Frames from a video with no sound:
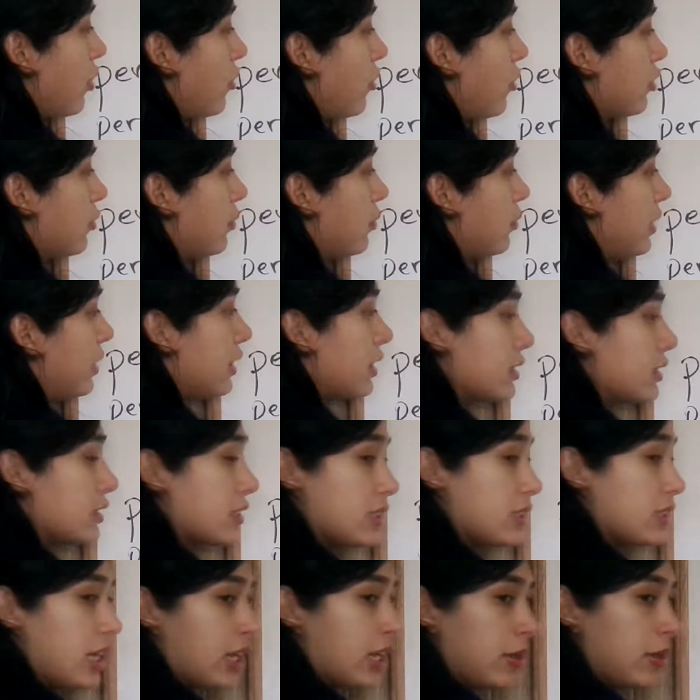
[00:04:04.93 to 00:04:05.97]
Essentially, they
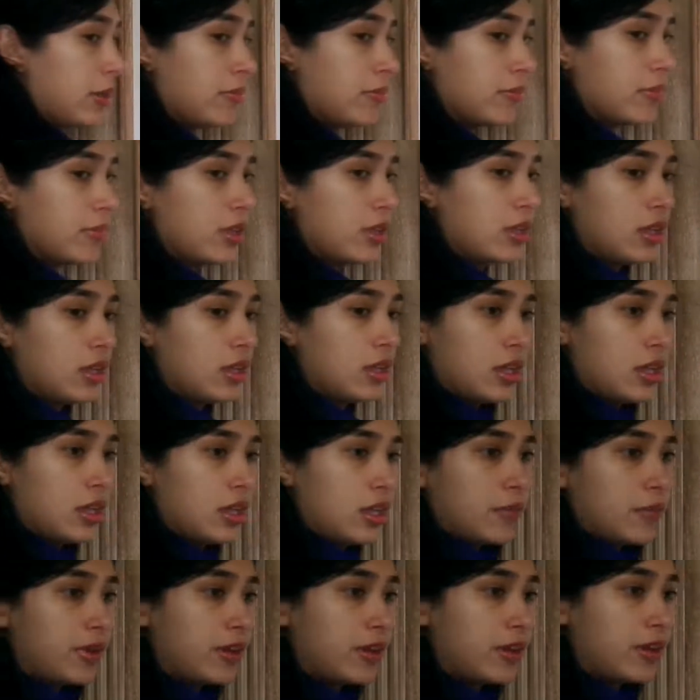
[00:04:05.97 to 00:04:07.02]
both mean the
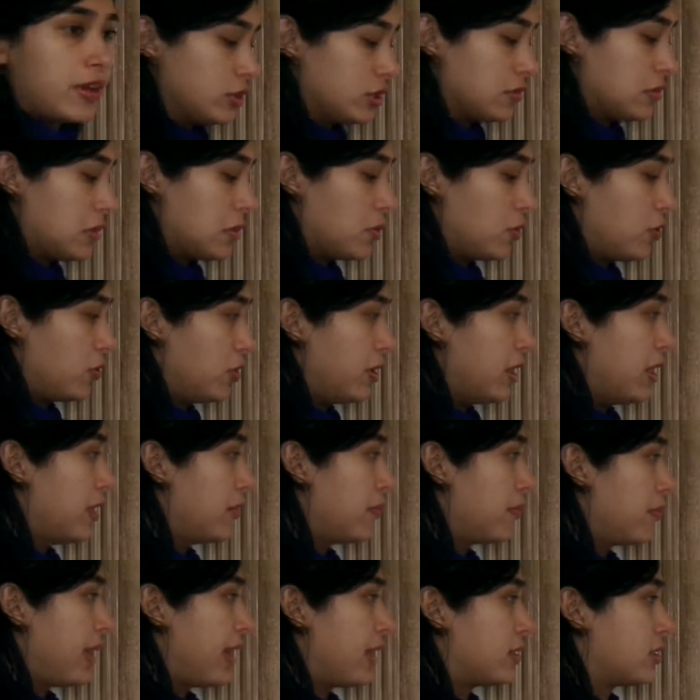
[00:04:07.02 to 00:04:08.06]
same, but for
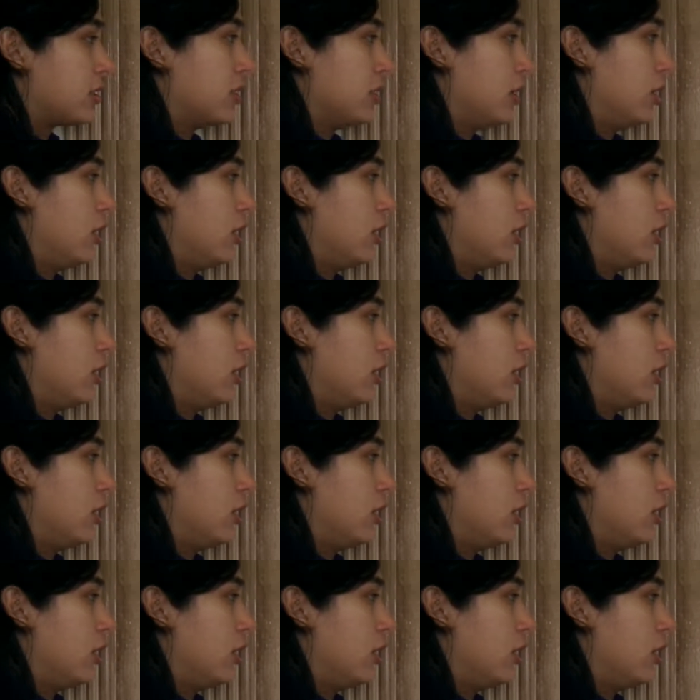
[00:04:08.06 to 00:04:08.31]
some